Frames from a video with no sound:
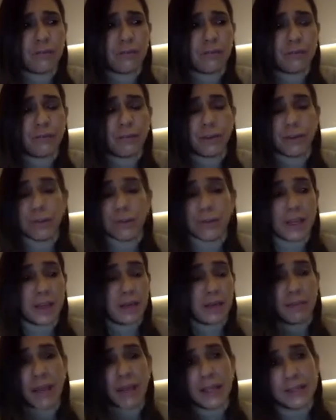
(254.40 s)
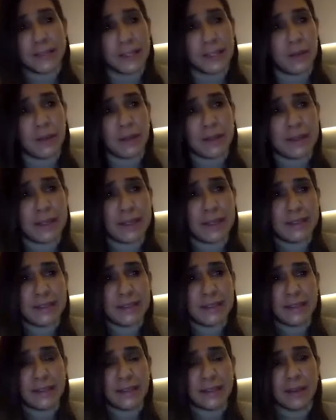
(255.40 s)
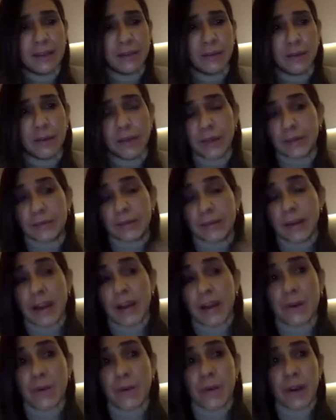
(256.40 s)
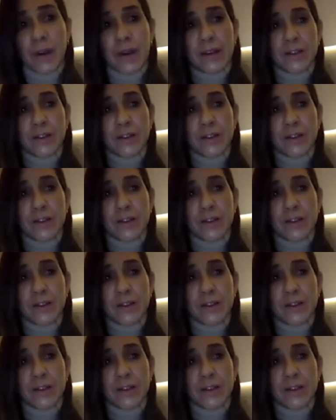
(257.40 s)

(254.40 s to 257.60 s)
for me in Mexico, at least, or in everywhere.